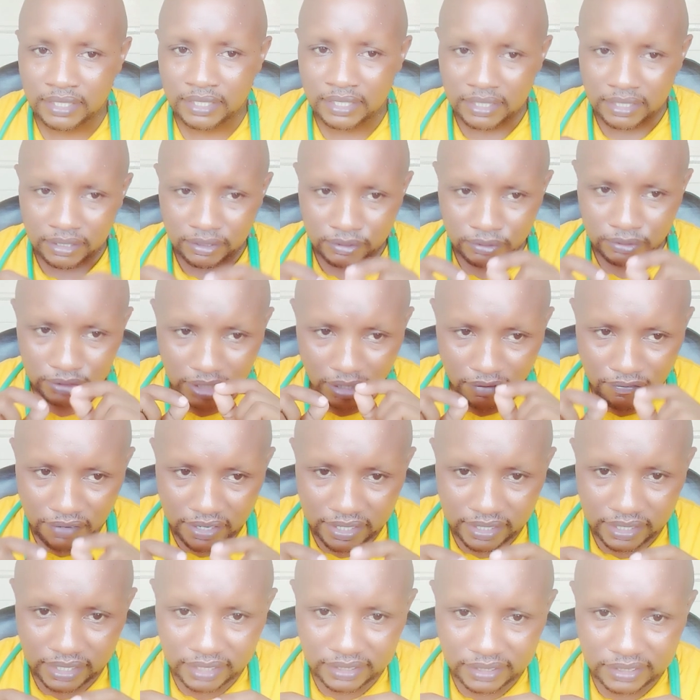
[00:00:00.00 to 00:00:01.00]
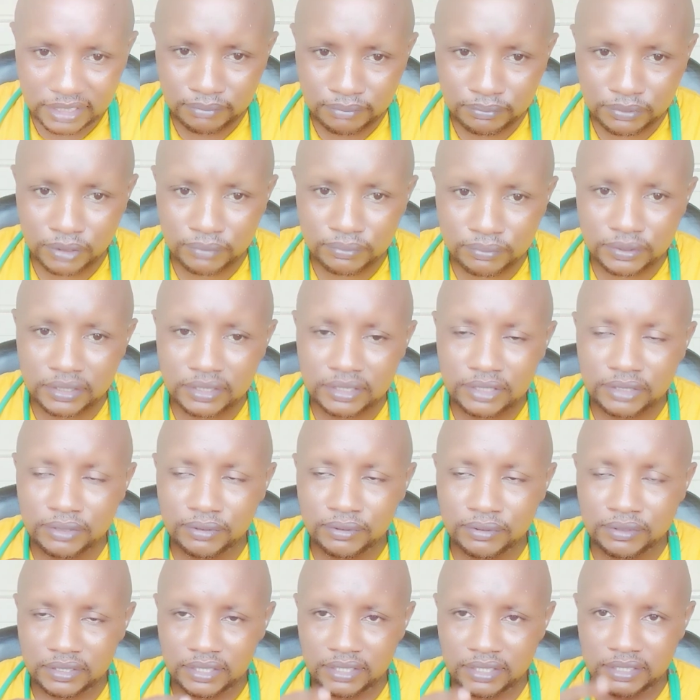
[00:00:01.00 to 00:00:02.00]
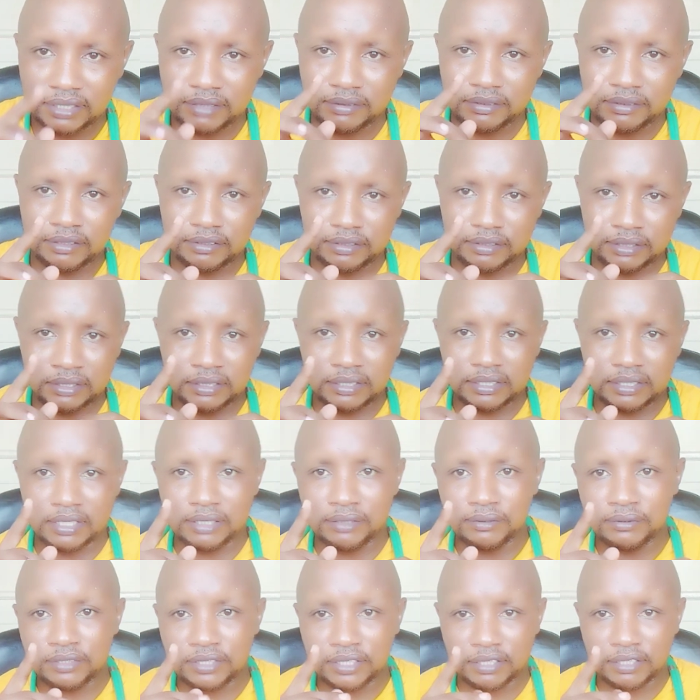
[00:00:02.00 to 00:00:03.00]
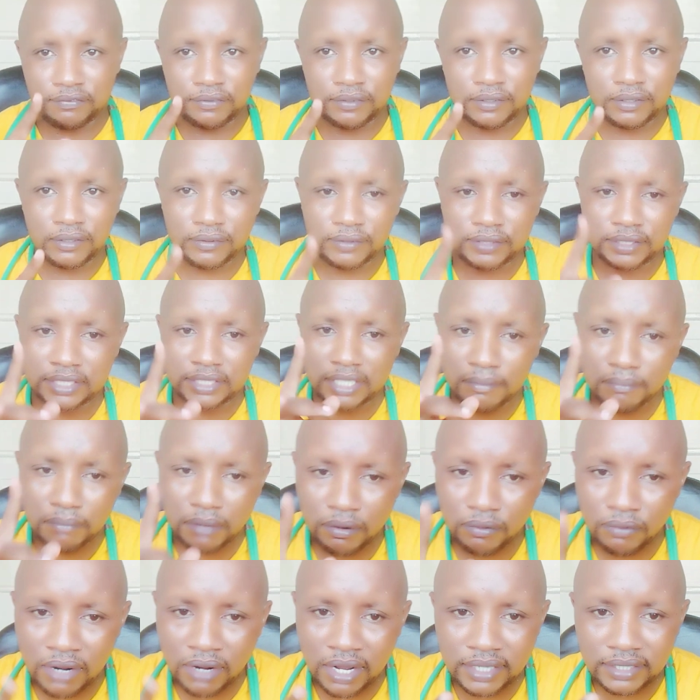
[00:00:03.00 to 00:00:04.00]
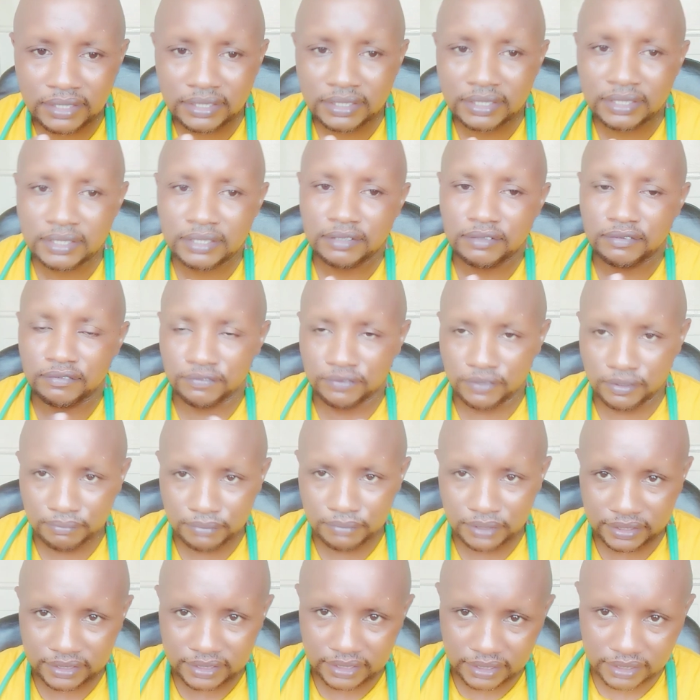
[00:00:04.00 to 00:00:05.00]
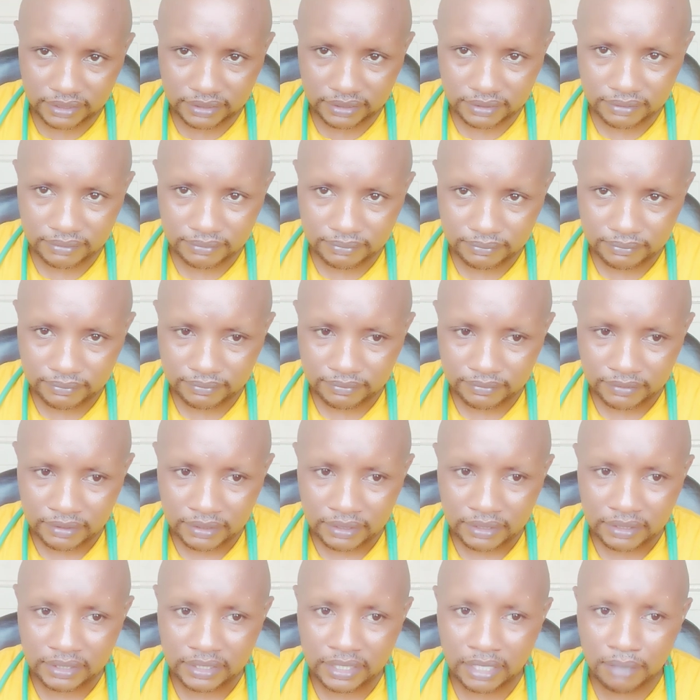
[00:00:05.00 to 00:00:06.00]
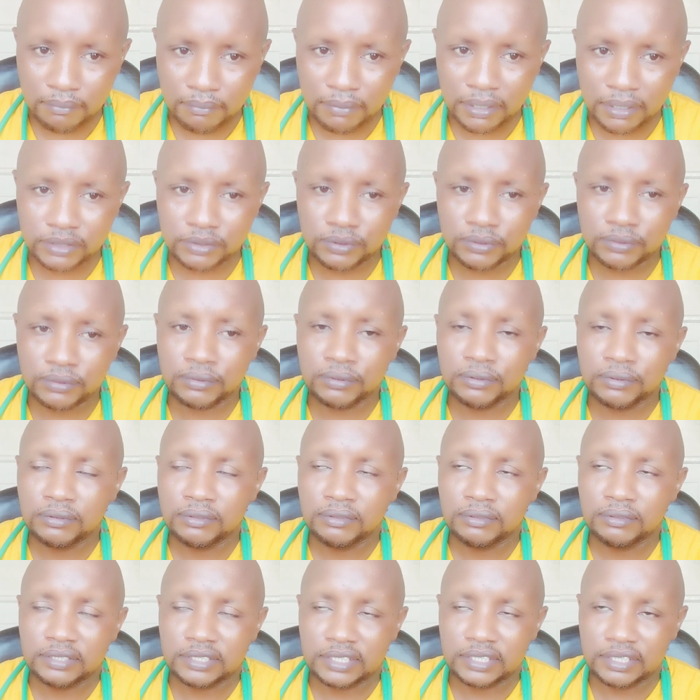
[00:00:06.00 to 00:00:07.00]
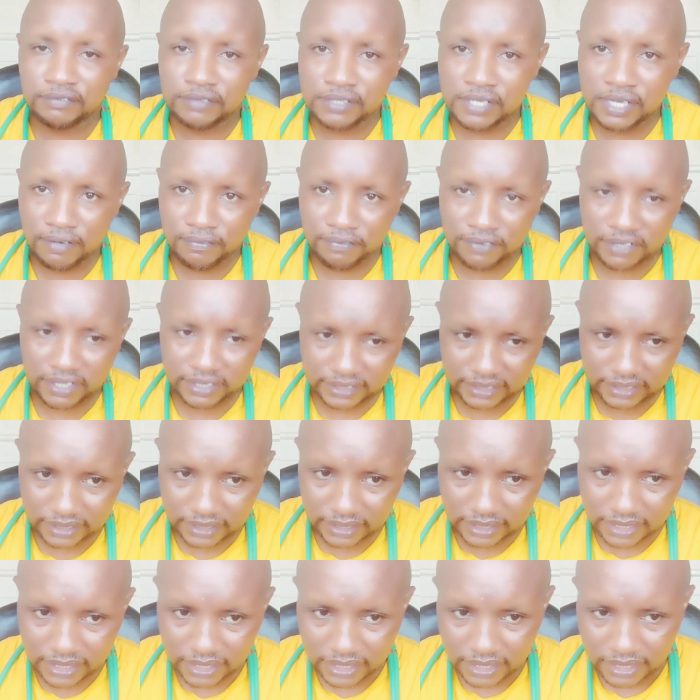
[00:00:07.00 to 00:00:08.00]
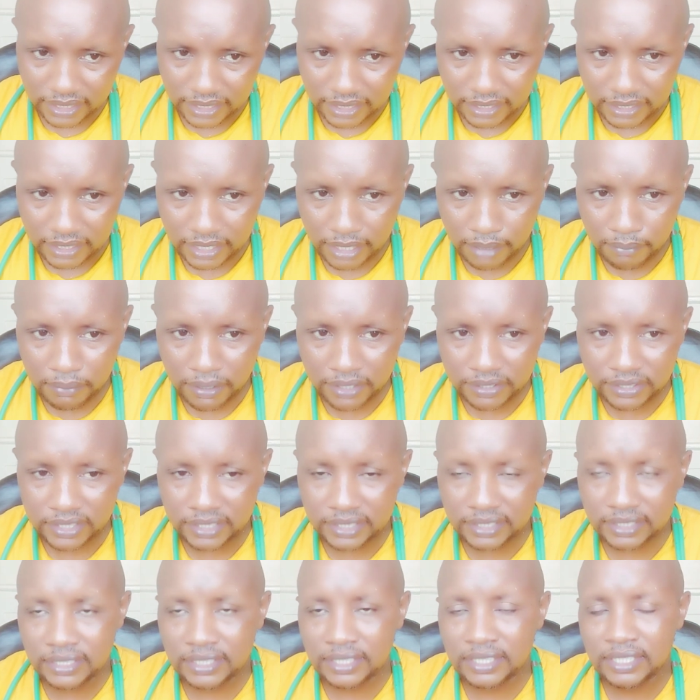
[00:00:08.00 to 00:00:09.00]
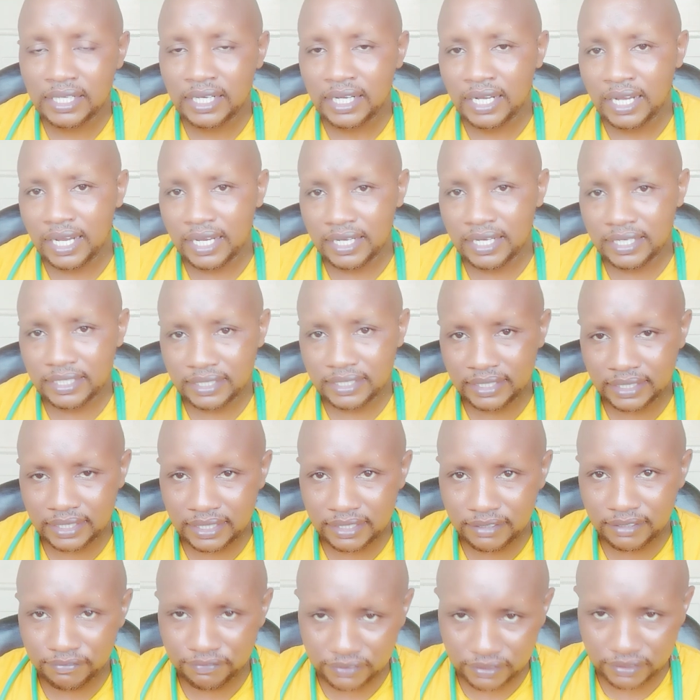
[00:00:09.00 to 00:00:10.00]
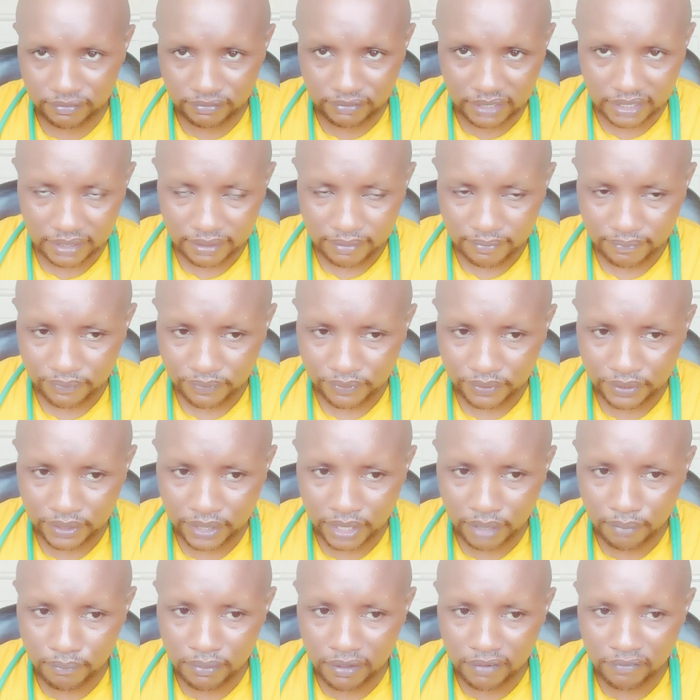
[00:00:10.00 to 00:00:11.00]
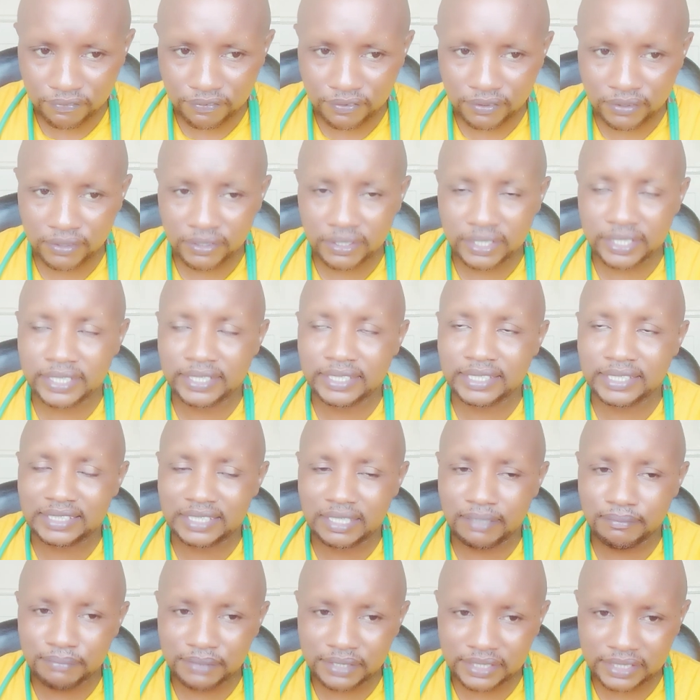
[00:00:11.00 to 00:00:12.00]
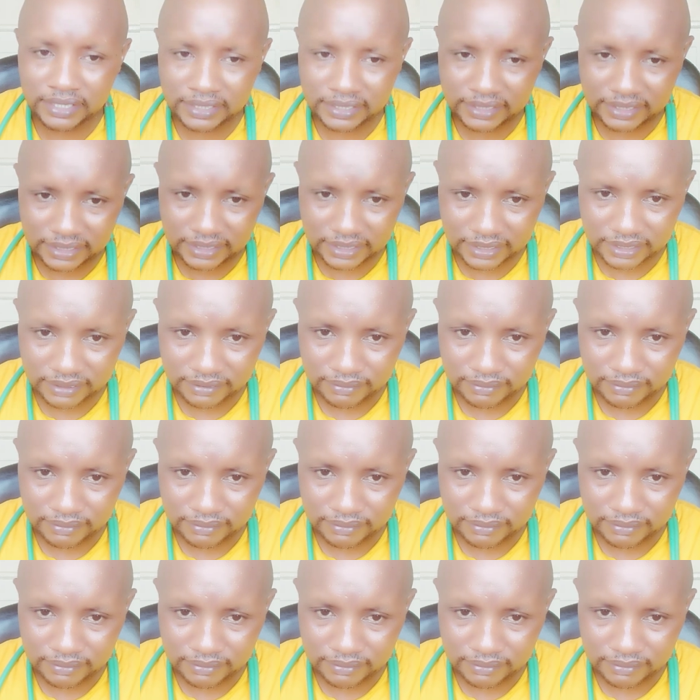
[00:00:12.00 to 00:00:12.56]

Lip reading: Rotavirus symptoms in children include the following. Number 1, vomiting. Number 2, severe fatigue. Number 3, high-grade fever. Number 4, irritability.